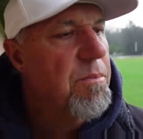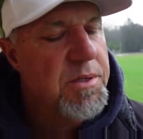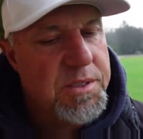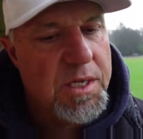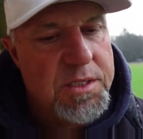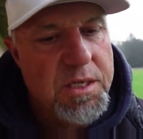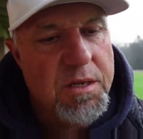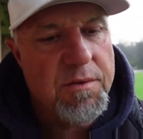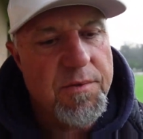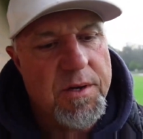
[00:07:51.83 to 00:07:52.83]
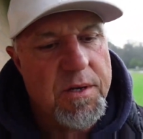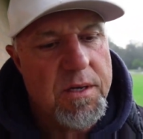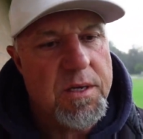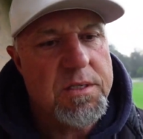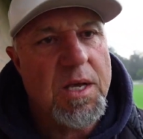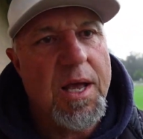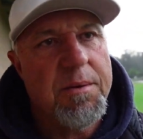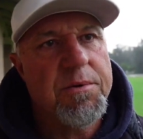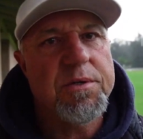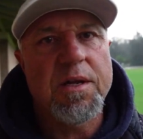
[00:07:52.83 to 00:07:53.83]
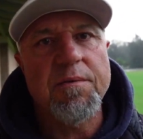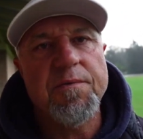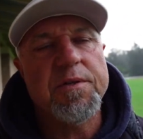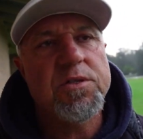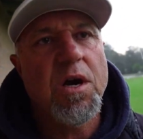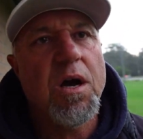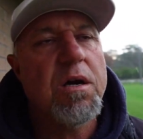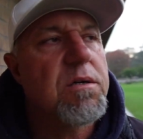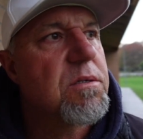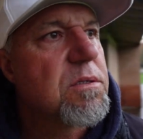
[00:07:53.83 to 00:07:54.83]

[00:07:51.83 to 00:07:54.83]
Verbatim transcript: possessive and disabled and infantile,